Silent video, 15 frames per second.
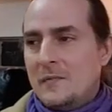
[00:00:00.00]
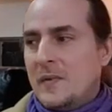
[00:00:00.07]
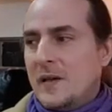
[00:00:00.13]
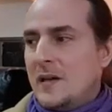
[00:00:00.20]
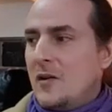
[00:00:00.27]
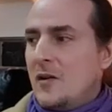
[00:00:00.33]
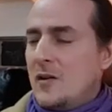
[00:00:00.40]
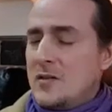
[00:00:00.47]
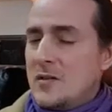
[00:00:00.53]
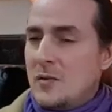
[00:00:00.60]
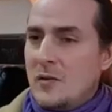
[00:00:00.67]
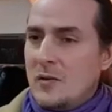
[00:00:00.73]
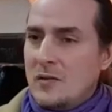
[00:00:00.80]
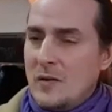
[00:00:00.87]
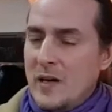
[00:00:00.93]
Because you
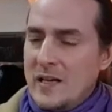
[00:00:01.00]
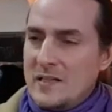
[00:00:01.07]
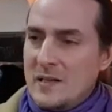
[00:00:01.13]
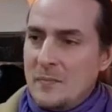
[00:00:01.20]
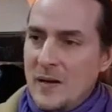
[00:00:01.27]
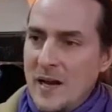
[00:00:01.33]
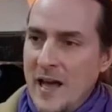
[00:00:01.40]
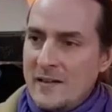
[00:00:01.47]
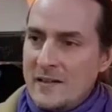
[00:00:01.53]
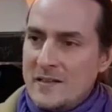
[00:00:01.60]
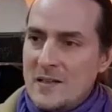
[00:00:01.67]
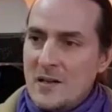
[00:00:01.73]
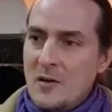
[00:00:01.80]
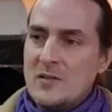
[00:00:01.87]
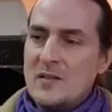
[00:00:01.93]
could, as the planet
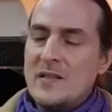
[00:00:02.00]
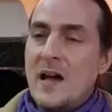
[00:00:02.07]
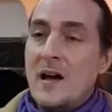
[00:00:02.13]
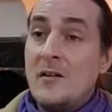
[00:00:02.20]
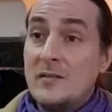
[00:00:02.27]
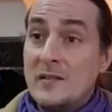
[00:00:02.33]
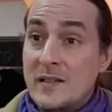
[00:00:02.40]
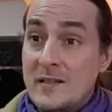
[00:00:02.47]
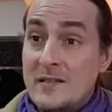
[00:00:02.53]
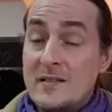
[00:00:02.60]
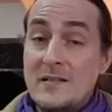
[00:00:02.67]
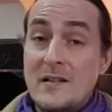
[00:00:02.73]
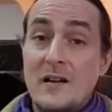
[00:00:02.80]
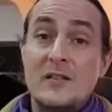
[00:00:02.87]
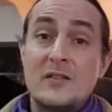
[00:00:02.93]
slows down, things
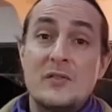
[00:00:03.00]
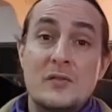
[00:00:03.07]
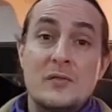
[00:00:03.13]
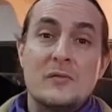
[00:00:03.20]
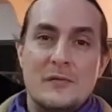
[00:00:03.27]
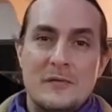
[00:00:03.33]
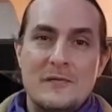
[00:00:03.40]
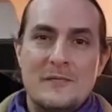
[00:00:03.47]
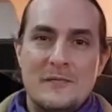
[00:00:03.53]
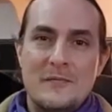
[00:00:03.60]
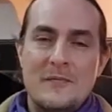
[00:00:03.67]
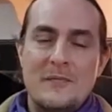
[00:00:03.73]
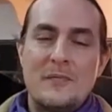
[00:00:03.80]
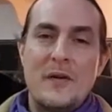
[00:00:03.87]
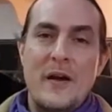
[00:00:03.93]
start to
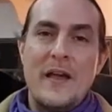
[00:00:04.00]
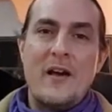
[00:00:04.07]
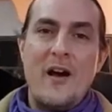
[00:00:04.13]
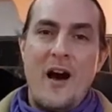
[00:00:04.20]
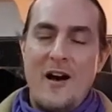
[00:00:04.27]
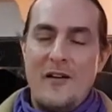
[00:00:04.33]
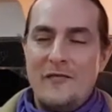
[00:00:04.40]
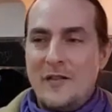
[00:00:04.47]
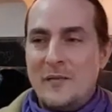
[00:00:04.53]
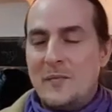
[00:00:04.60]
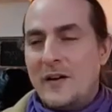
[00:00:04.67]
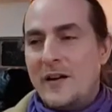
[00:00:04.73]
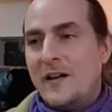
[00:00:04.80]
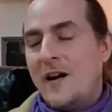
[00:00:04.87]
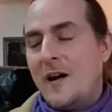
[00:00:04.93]
break off and
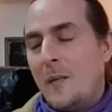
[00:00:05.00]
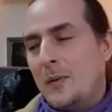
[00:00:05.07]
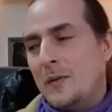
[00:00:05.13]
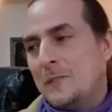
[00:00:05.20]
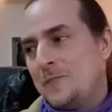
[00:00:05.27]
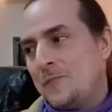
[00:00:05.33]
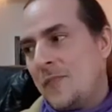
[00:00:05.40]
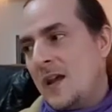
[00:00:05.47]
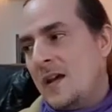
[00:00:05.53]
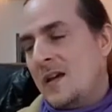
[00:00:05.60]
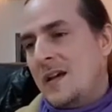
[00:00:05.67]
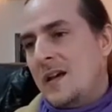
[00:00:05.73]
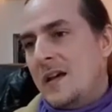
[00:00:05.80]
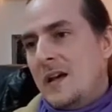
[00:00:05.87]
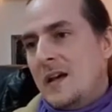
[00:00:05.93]
break up.
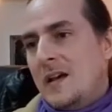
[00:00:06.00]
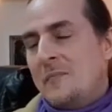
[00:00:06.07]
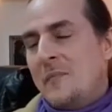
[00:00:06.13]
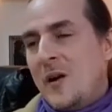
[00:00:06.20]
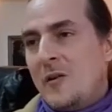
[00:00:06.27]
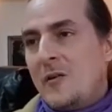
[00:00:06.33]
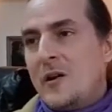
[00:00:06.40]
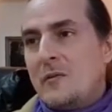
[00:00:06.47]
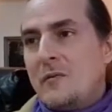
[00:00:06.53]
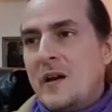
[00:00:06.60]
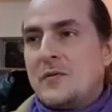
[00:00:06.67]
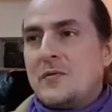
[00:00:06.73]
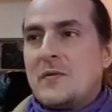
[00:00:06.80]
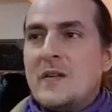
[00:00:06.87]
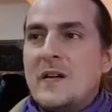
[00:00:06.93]
Mercury
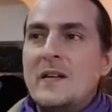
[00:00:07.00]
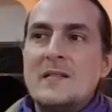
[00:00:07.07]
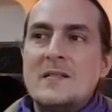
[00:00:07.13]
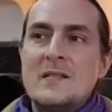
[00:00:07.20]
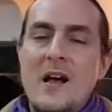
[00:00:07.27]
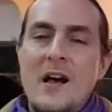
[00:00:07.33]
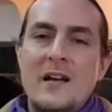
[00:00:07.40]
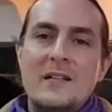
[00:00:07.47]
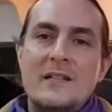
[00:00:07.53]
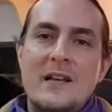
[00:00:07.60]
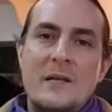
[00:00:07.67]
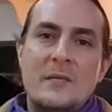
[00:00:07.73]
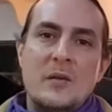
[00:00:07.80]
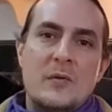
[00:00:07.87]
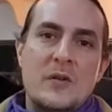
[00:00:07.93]
retrograde is not a
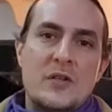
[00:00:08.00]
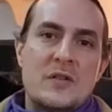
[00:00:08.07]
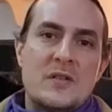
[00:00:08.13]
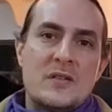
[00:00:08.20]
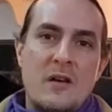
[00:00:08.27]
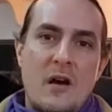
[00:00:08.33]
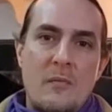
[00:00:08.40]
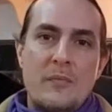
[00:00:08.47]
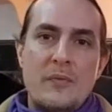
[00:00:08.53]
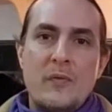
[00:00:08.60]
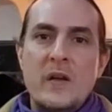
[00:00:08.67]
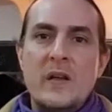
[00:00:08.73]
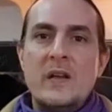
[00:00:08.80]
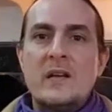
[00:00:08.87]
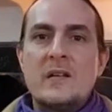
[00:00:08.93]
time that we should stop
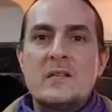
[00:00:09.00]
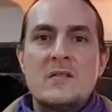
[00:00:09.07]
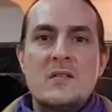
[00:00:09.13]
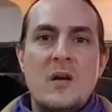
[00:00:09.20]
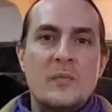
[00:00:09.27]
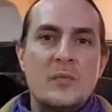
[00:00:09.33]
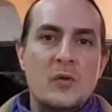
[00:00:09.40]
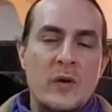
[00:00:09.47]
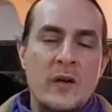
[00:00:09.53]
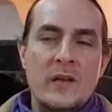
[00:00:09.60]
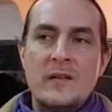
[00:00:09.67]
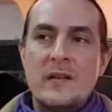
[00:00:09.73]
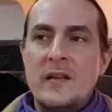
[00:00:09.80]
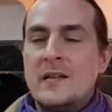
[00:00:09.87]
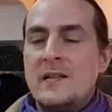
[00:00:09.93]
breathing and stop
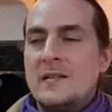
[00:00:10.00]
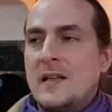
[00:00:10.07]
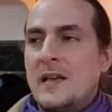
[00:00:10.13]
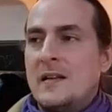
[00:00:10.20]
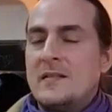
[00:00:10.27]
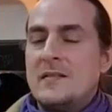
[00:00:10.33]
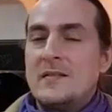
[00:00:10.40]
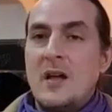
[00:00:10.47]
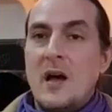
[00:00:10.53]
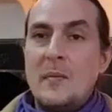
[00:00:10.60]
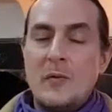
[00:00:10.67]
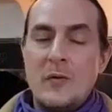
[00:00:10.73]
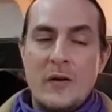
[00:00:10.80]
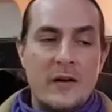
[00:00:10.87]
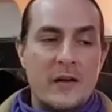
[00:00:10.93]
doing things and
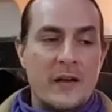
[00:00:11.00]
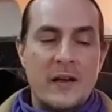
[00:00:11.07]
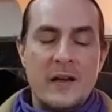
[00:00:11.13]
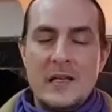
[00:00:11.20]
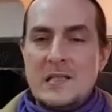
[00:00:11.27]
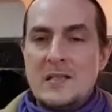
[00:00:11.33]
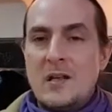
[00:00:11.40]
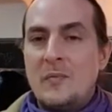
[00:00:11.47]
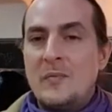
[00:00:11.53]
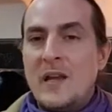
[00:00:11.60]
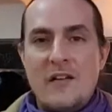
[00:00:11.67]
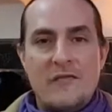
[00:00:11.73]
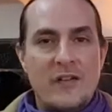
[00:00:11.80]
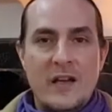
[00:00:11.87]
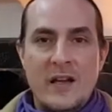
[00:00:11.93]
stop working and stop
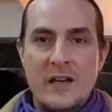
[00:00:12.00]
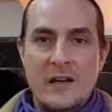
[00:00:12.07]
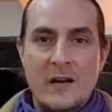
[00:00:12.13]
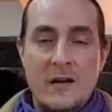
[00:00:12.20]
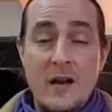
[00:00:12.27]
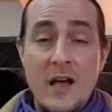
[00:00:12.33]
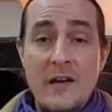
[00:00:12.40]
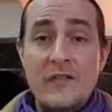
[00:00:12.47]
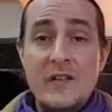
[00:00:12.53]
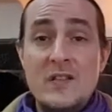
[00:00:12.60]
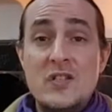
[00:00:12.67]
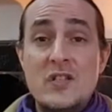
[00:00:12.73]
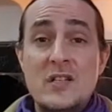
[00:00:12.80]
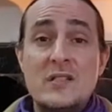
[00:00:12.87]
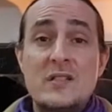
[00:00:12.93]
navigating our life.
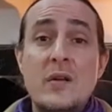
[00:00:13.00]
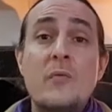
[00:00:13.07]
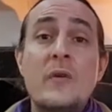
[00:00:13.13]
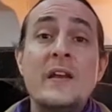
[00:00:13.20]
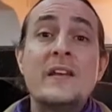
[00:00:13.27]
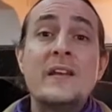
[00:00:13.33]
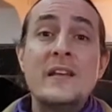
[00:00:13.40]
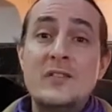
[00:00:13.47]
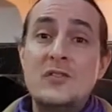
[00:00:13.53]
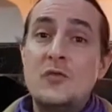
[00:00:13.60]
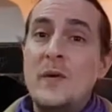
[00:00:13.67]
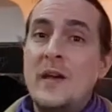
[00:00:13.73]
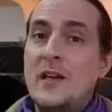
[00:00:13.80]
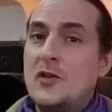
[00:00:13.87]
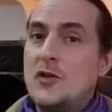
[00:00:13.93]
It's just that we need to
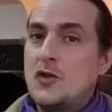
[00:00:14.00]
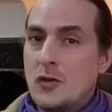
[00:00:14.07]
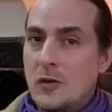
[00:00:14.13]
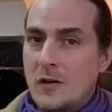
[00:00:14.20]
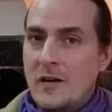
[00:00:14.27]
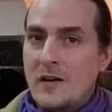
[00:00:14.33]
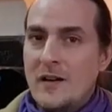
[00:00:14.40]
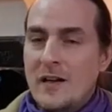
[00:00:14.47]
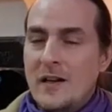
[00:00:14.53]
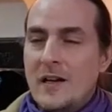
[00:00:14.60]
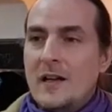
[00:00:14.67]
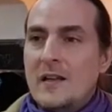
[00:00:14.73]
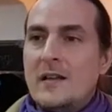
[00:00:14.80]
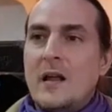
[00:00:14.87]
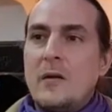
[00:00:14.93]
make sure
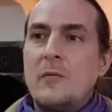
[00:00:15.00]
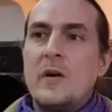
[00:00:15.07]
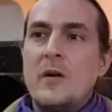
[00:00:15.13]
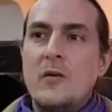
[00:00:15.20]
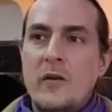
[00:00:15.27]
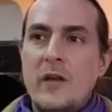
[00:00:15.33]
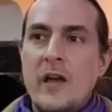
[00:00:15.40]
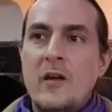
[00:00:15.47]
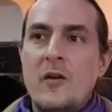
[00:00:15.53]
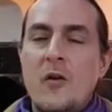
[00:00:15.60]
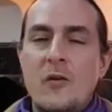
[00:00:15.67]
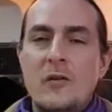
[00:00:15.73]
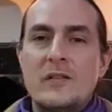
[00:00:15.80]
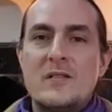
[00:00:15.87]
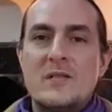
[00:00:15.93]
that we're looking at
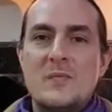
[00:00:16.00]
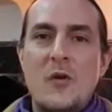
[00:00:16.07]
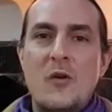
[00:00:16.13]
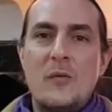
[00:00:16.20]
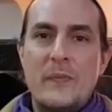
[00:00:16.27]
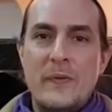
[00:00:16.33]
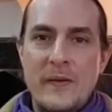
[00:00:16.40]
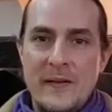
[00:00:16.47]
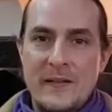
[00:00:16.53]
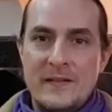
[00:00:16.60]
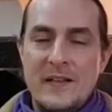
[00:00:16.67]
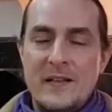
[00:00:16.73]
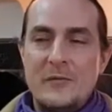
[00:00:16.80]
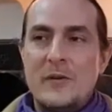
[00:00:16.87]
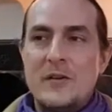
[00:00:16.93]
all the small
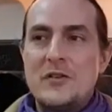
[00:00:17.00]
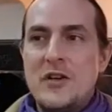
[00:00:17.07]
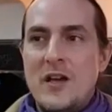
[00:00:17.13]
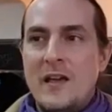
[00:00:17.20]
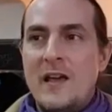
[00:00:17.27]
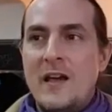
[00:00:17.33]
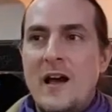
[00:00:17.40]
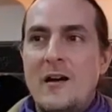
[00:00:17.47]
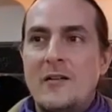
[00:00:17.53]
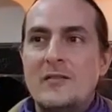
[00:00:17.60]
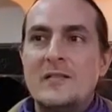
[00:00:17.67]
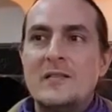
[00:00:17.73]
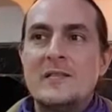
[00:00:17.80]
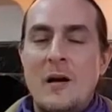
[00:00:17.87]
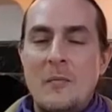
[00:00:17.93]
print, that we're checking
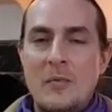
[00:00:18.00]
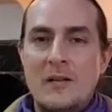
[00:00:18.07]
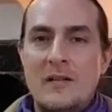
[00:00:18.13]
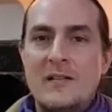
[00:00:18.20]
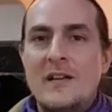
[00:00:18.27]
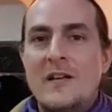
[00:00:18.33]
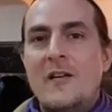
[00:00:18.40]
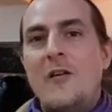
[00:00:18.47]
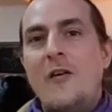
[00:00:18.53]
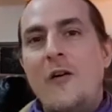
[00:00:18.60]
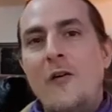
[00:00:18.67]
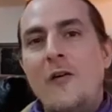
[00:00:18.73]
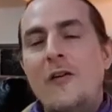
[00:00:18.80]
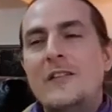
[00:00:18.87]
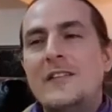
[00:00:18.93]
out double
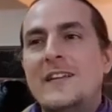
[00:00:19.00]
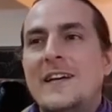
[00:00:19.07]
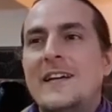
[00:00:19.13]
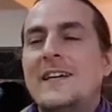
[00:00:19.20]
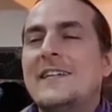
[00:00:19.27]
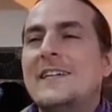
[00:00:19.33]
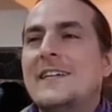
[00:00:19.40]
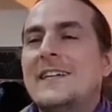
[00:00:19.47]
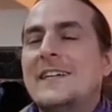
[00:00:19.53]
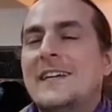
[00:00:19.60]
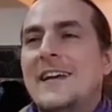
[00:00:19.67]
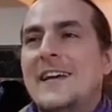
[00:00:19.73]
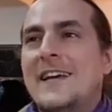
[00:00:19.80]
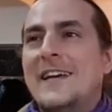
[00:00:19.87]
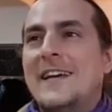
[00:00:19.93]
all the
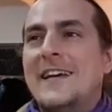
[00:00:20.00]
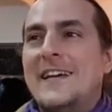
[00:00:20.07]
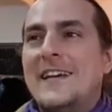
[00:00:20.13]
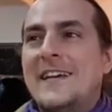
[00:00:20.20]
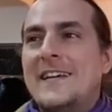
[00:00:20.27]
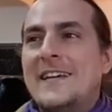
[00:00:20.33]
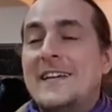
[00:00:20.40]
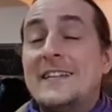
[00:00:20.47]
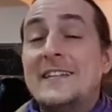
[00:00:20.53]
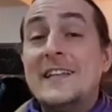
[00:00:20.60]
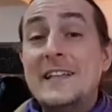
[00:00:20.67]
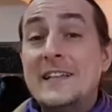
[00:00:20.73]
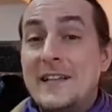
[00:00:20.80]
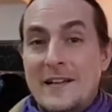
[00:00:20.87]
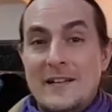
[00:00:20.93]
uh,
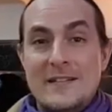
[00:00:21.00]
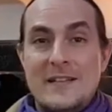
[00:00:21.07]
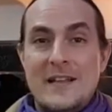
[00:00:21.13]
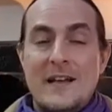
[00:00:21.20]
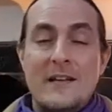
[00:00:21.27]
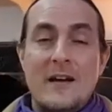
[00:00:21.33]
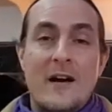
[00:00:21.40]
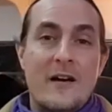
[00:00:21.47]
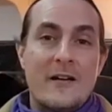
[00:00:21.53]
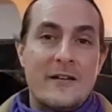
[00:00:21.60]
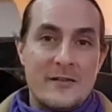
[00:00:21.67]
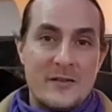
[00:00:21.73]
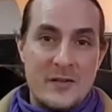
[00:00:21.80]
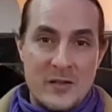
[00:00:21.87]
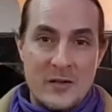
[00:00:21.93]
details that are
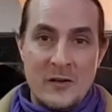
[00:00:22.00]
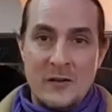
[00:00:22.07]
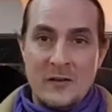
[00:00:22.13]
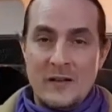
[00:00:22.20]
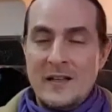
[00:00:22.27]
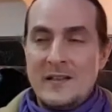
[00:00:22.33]
concerned.